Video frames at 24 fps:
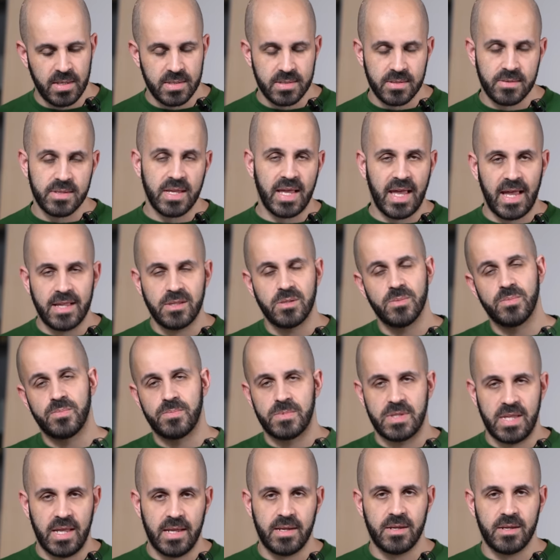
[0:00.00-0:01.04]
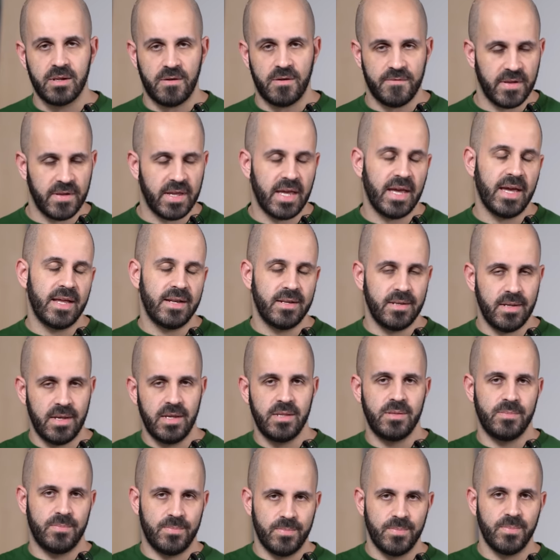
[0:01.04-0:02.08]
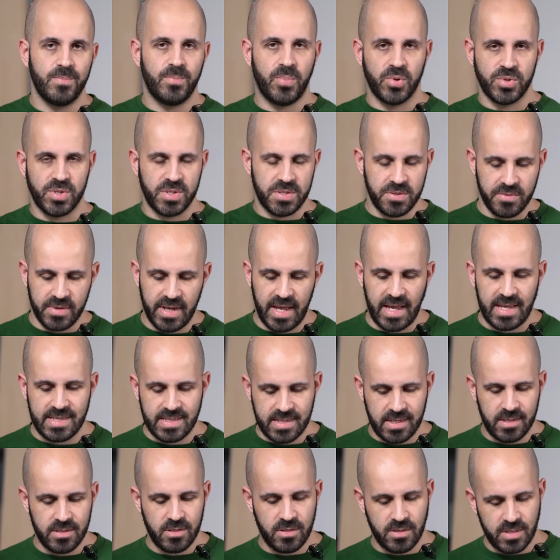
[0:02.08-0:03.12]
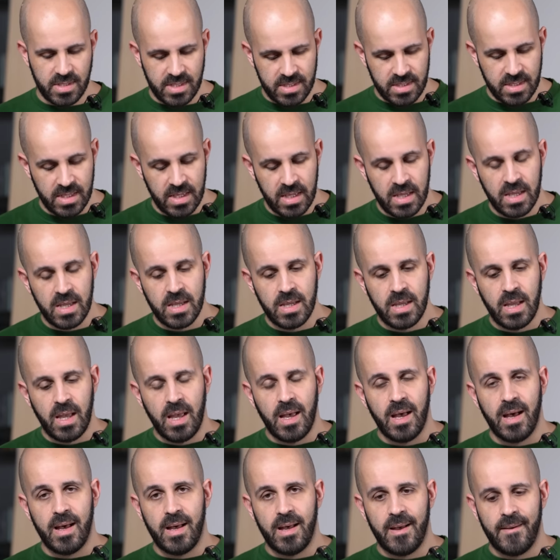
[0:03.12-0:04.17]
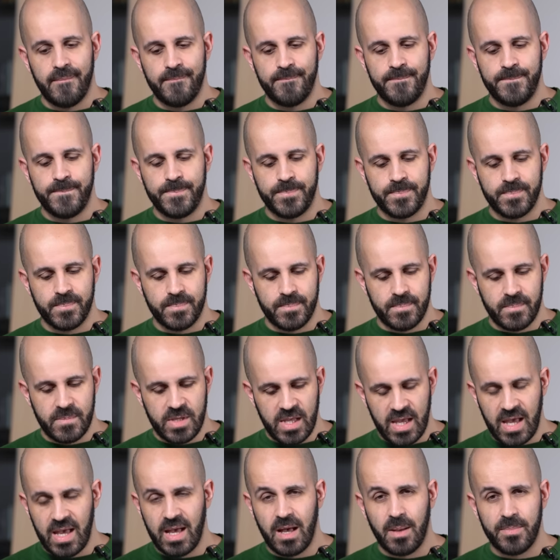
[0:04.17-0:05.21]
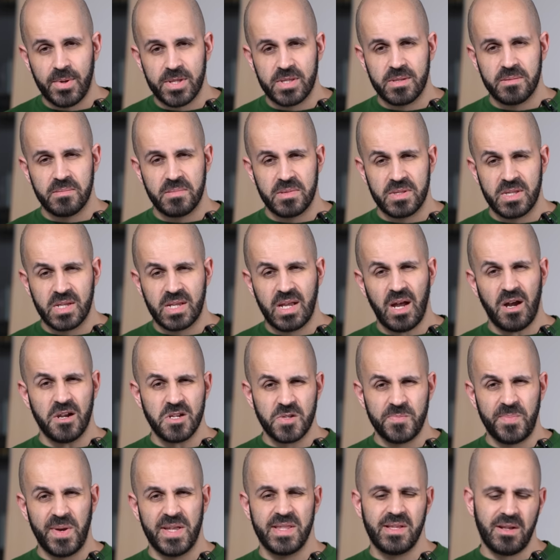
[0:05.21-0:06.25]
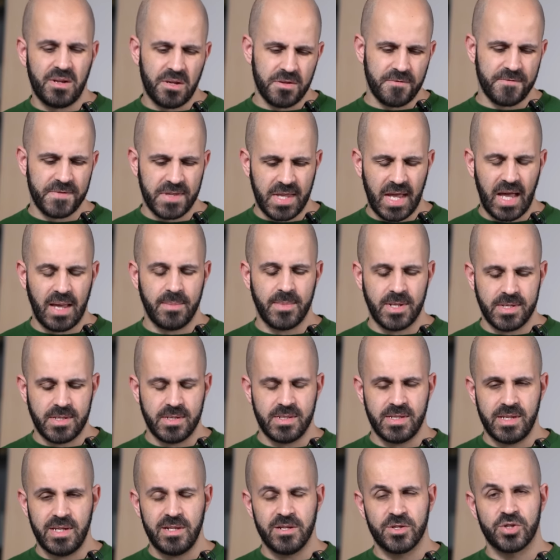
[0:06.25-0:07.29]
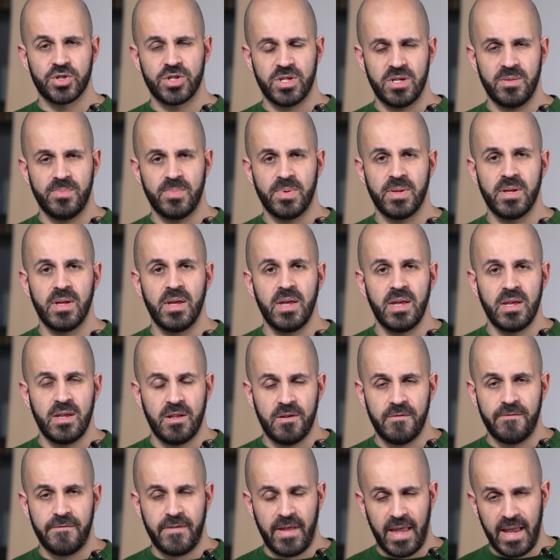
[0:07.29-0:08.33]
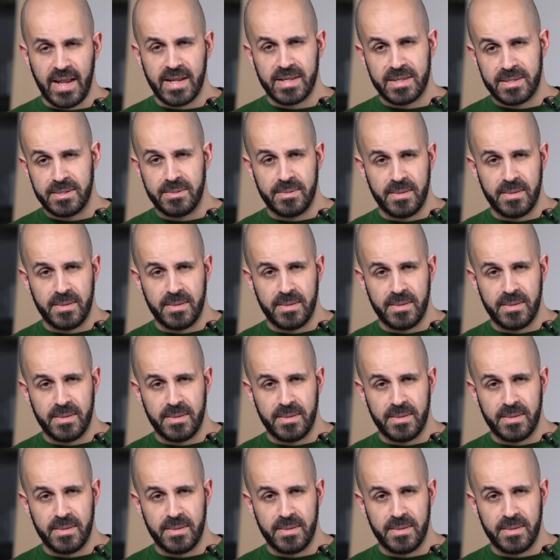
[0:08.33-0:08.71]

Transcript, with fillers: So they had to take it off again and put a new gasket on it. Um, yeah, but the car spent a lot of time at the dealership. In fact,